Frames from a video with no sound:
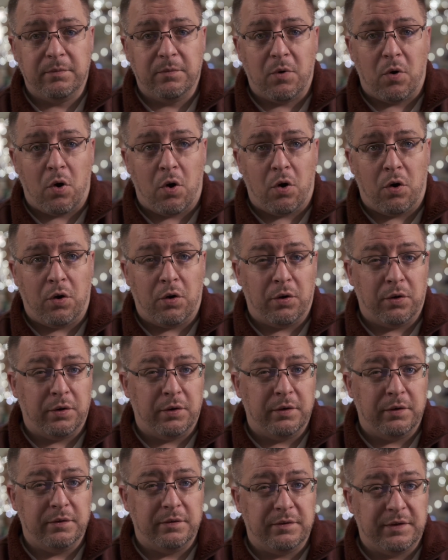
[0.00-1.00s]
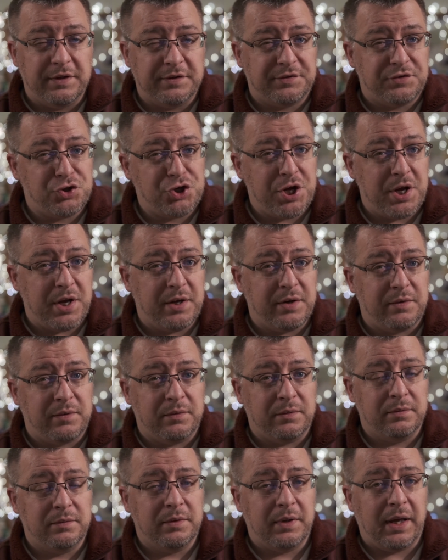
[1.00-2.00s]
on this
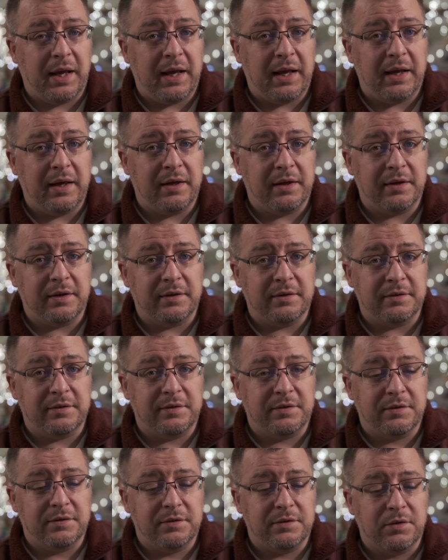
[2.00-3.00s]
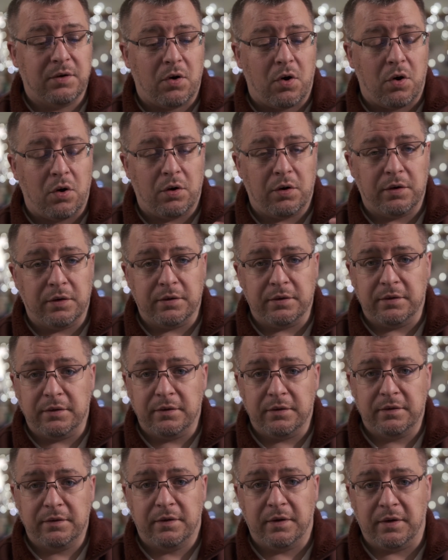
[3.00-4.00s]
channel and on
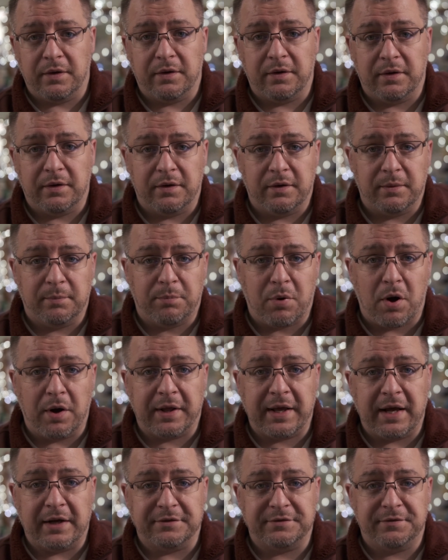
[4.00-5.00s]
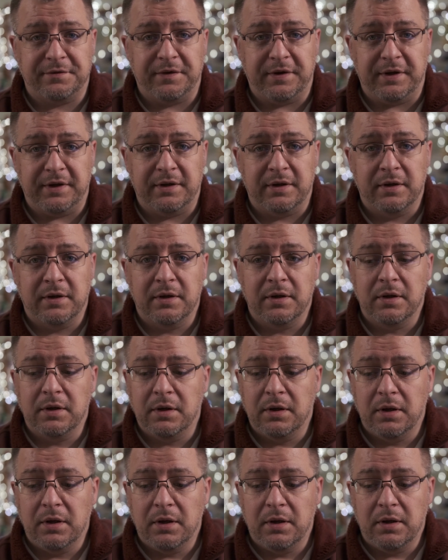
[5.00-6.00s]
the podcast feed.
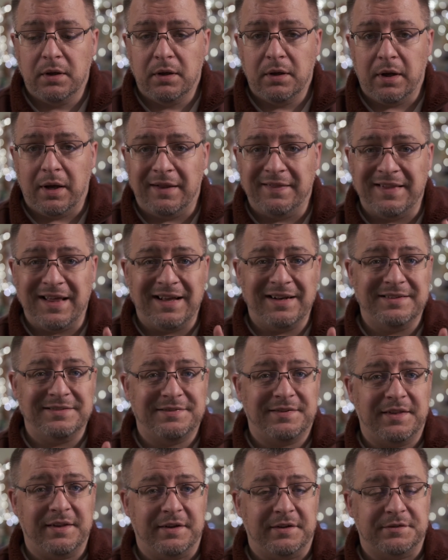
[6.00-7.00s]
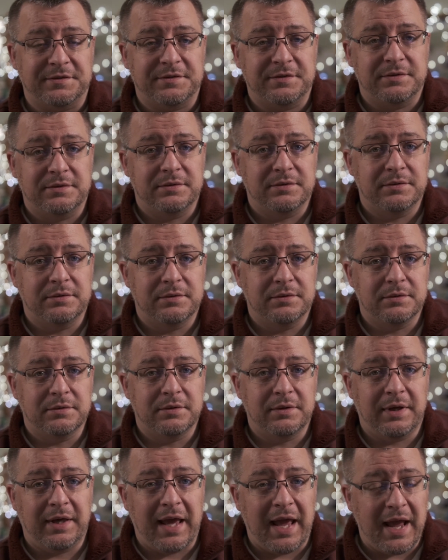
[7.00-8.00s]
And that is this:
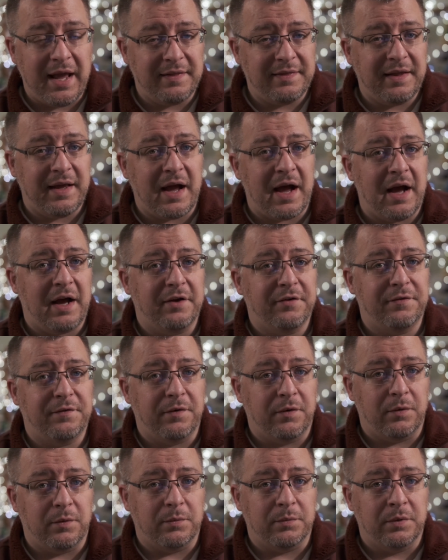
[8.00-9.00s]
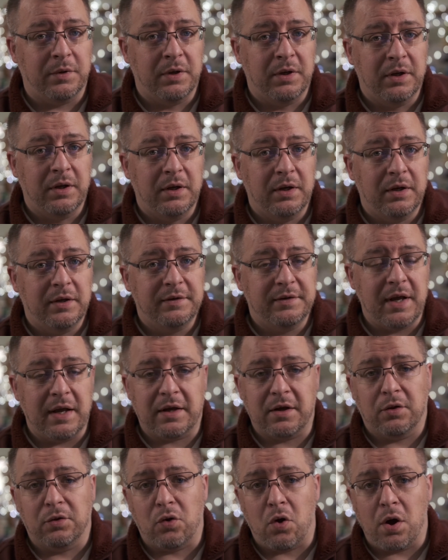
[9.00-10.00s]
can the iPhone take
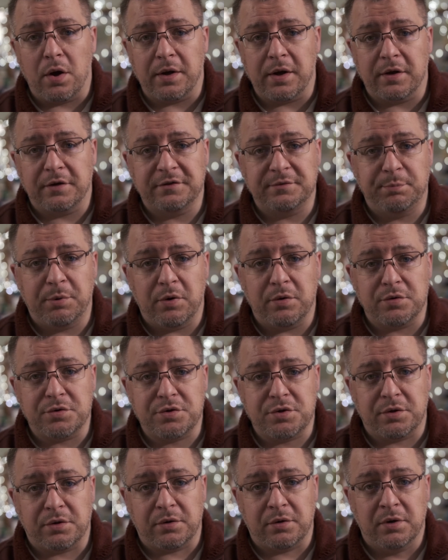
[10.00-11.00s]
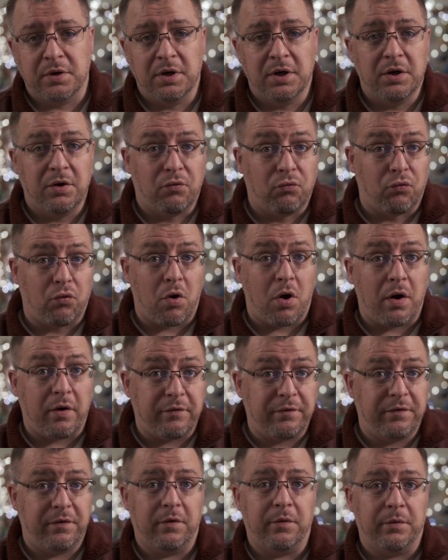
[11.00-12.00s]
a long exposure RAW
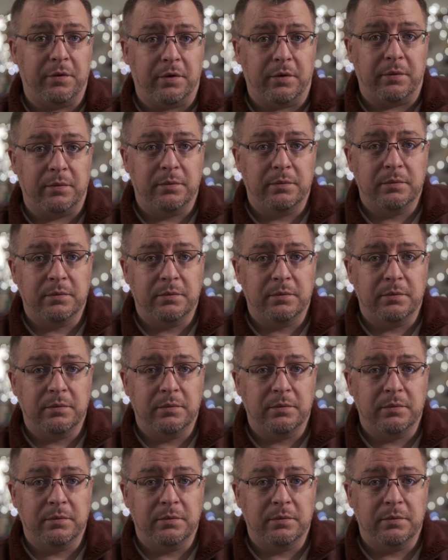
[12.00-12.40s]
photo?